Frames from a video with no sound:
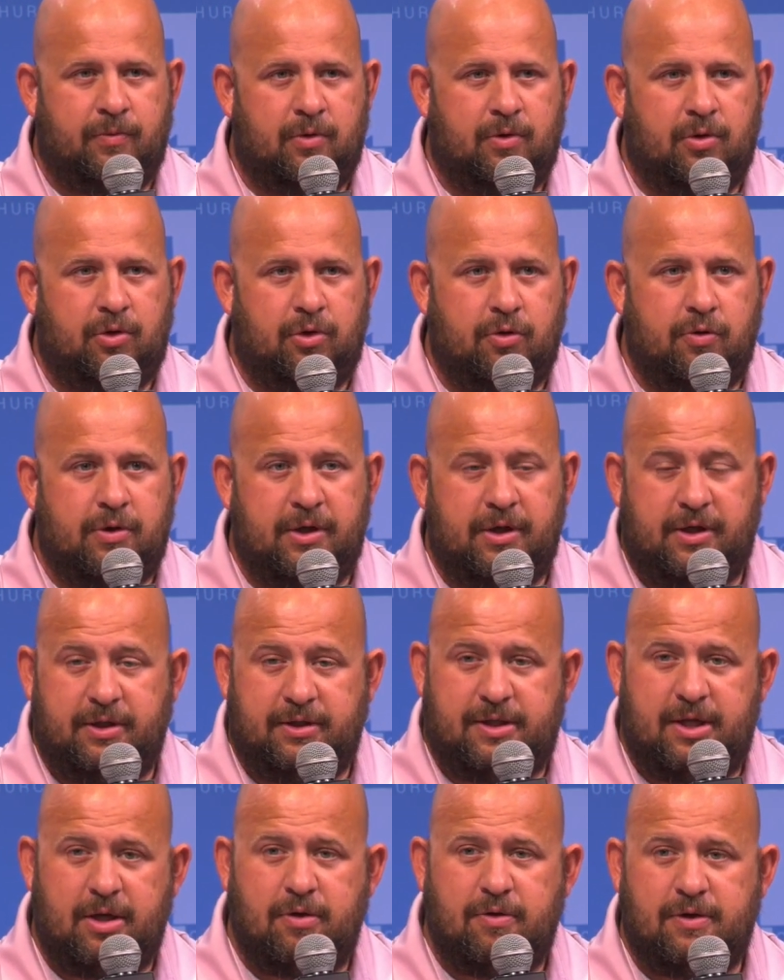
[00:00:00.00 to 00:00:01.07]
you can
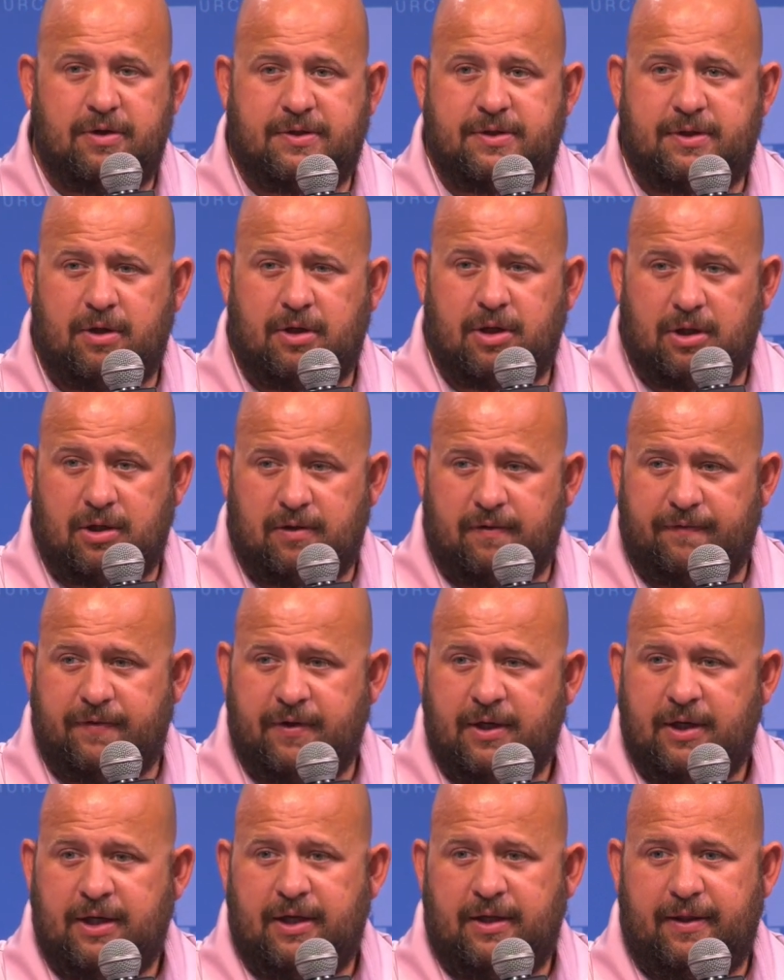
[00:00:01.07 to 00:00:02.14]
continue to serve
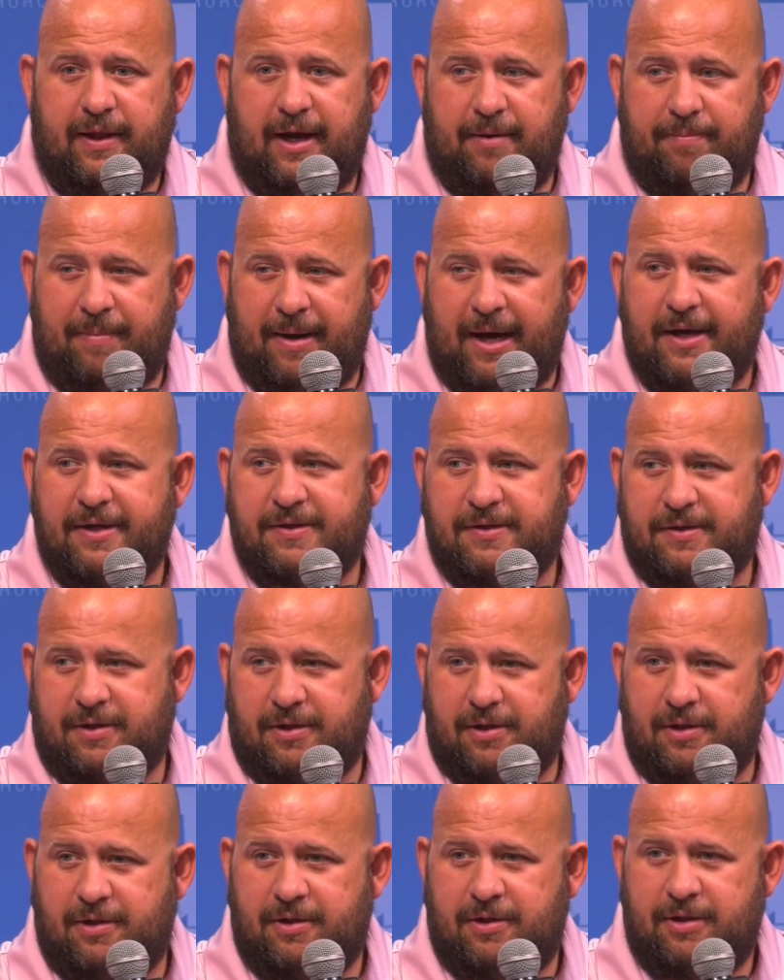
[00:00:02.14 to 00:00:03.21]
that
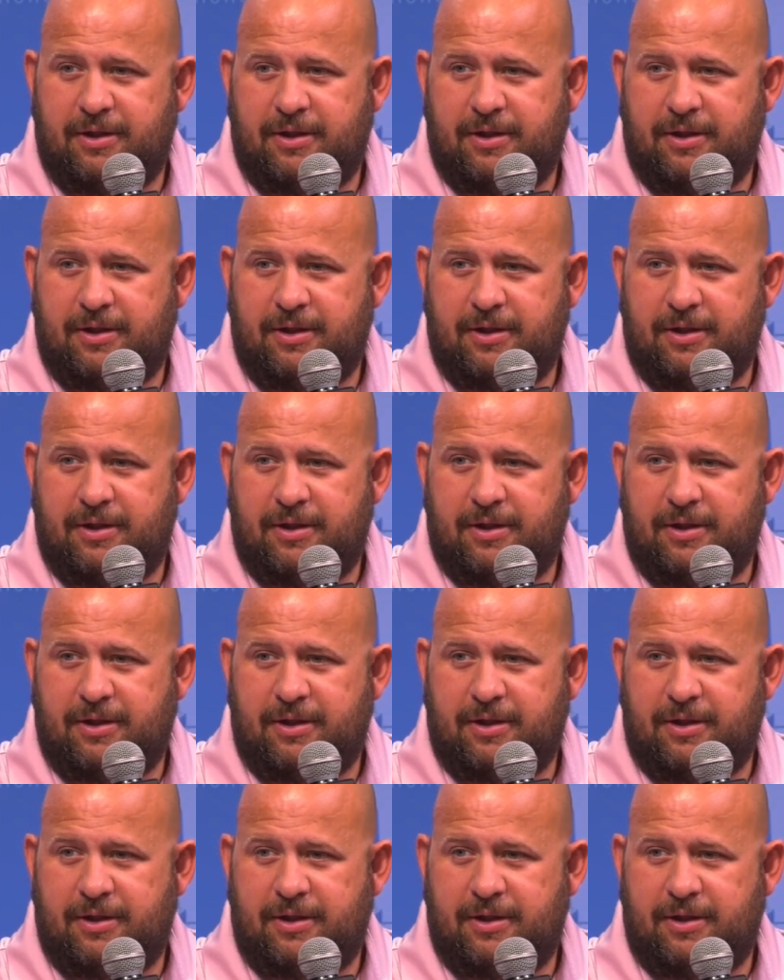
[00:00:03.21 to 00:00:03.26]
master